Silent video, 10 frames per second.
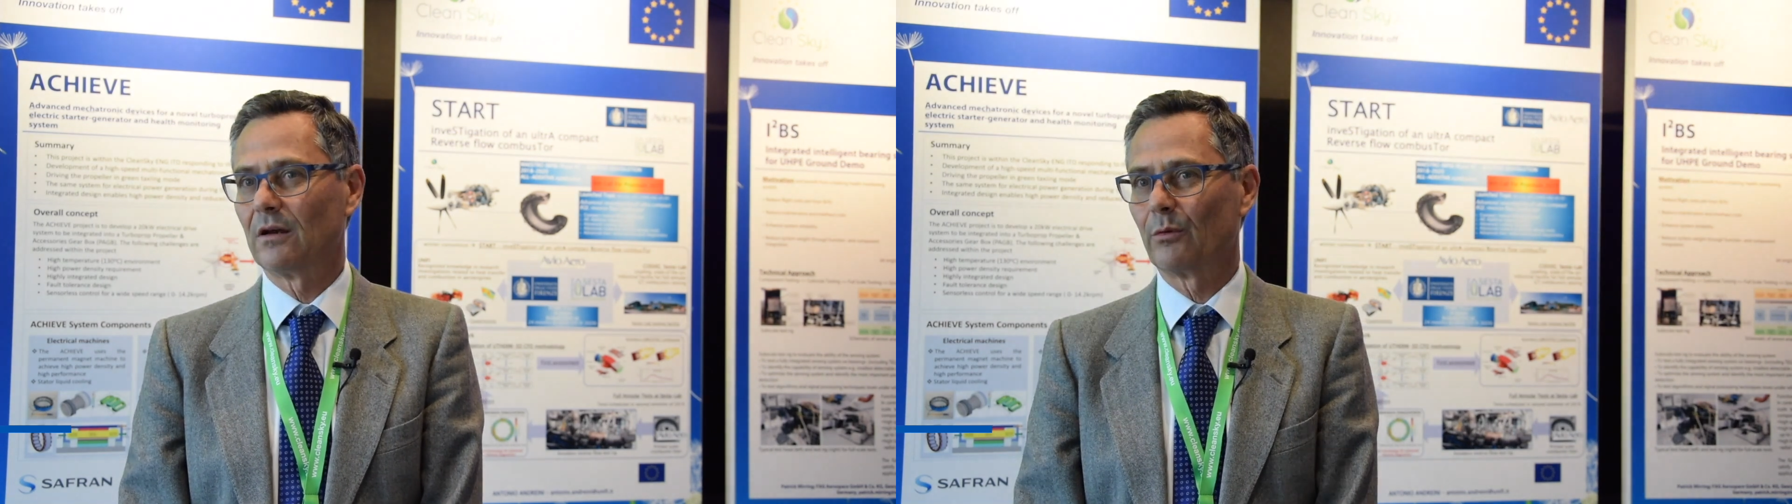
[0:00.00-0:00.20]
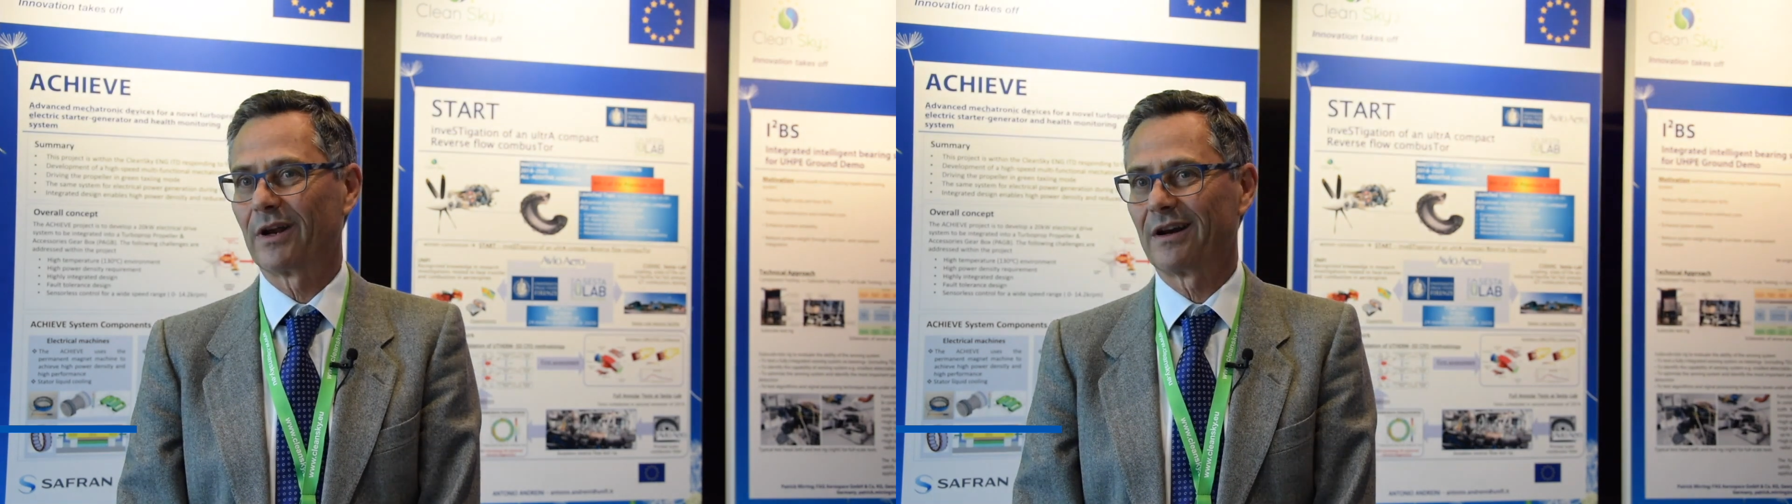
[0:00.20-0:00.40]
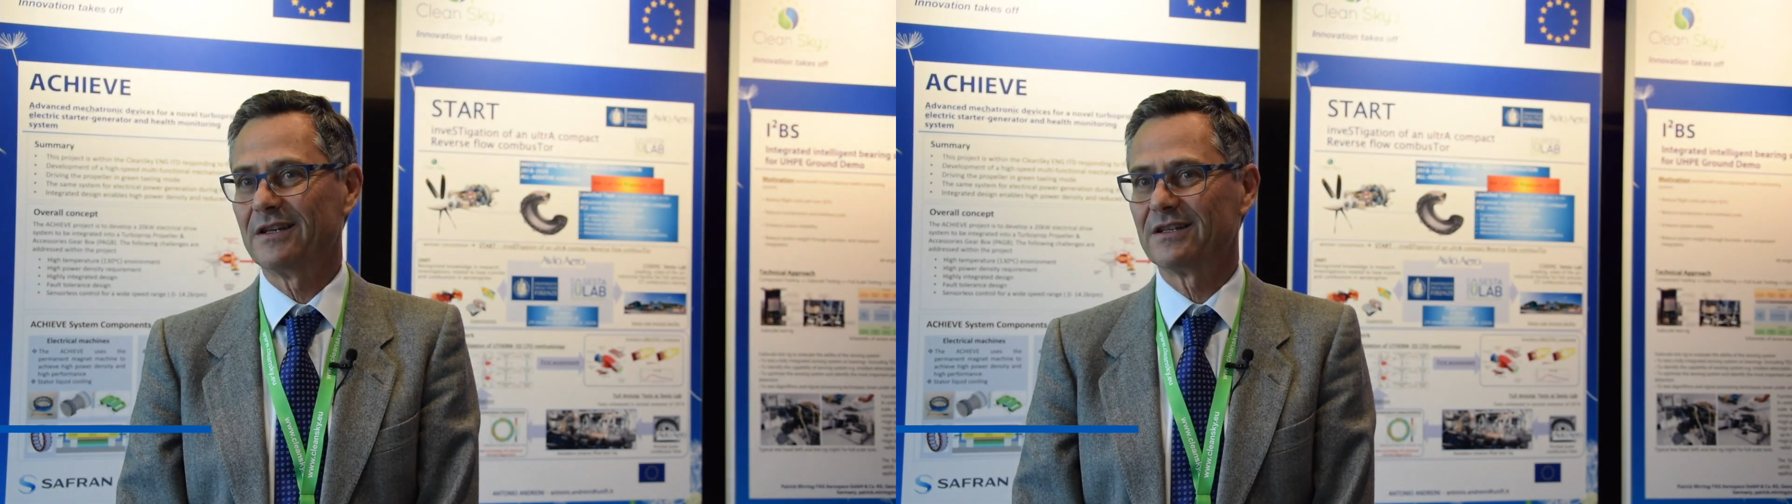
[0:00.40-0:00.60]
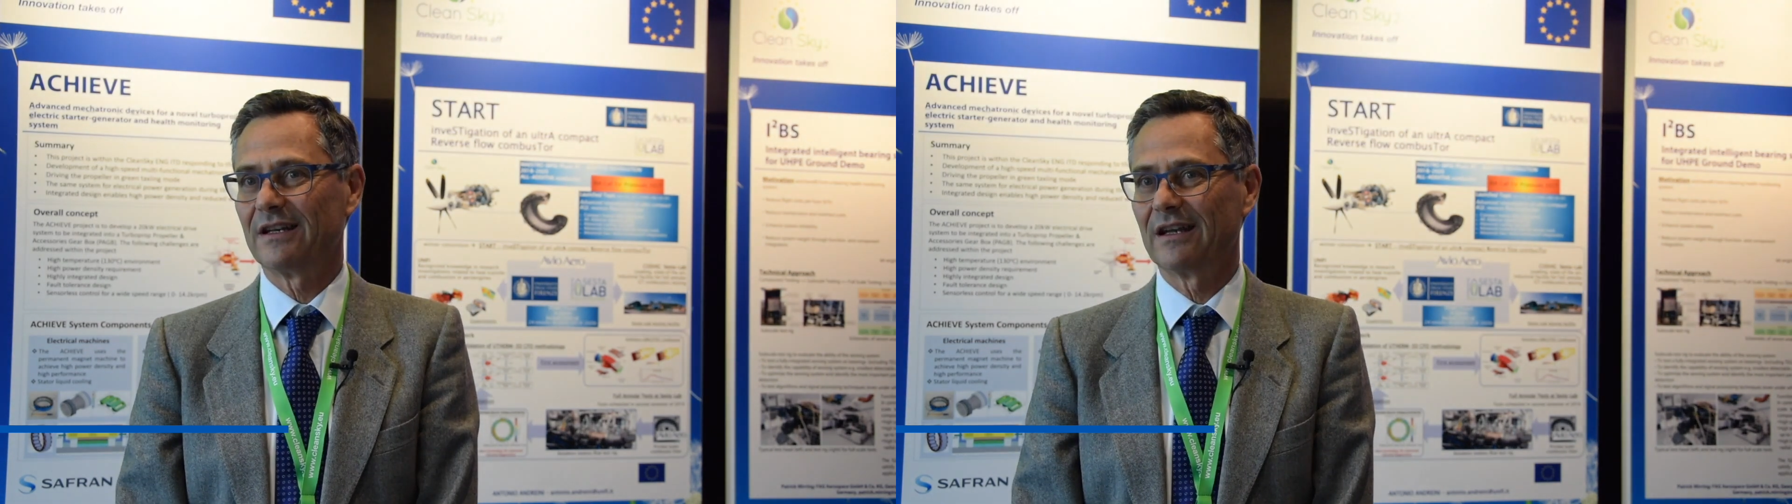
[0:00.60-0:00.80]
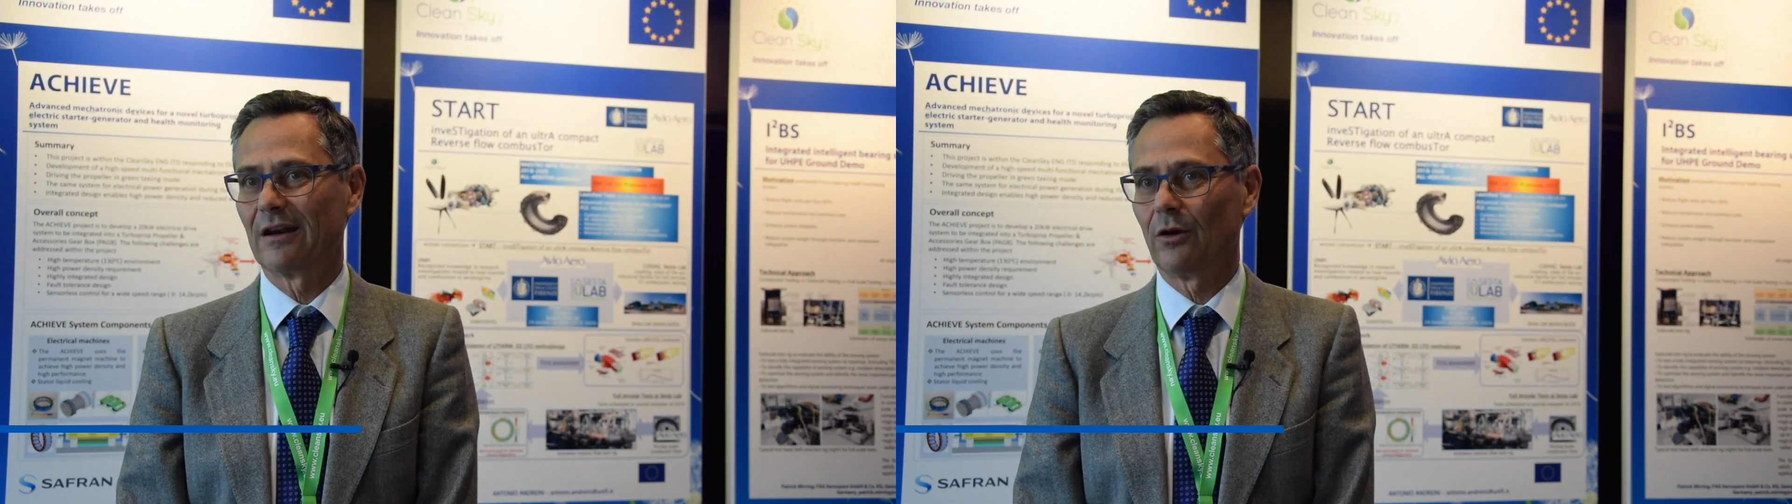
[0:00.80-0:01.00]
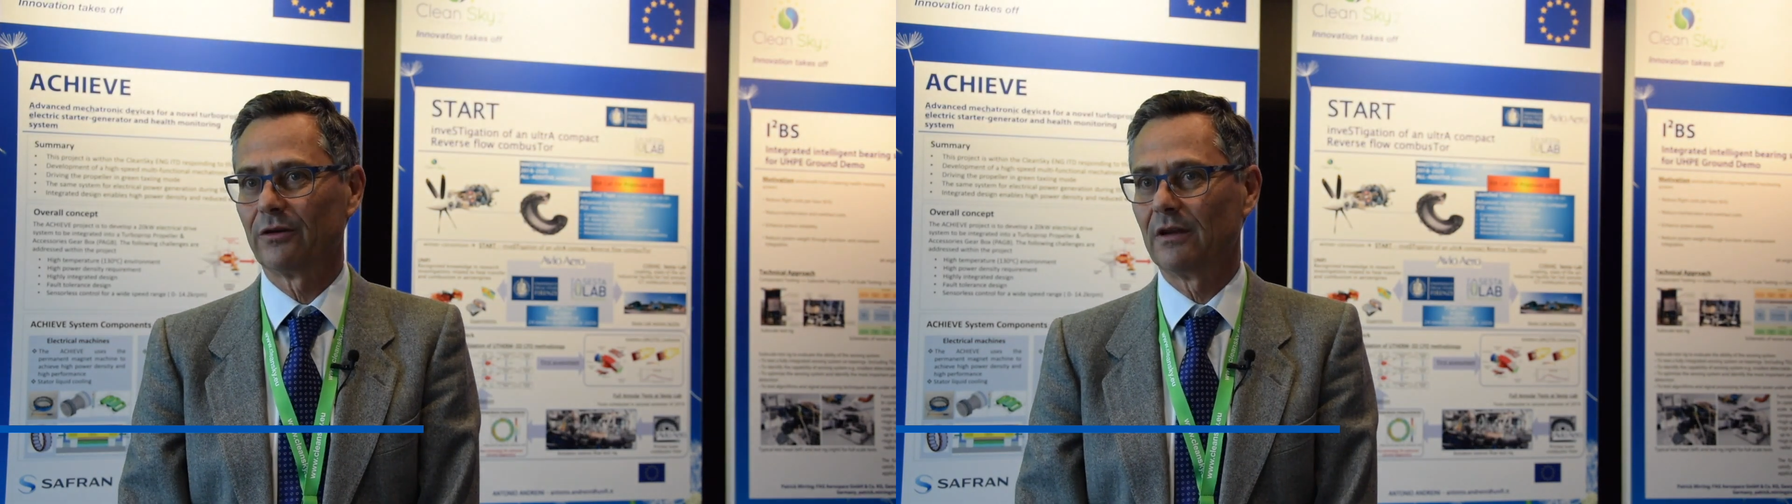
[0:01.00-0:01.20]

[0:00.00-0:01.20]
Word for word: we are listening a lot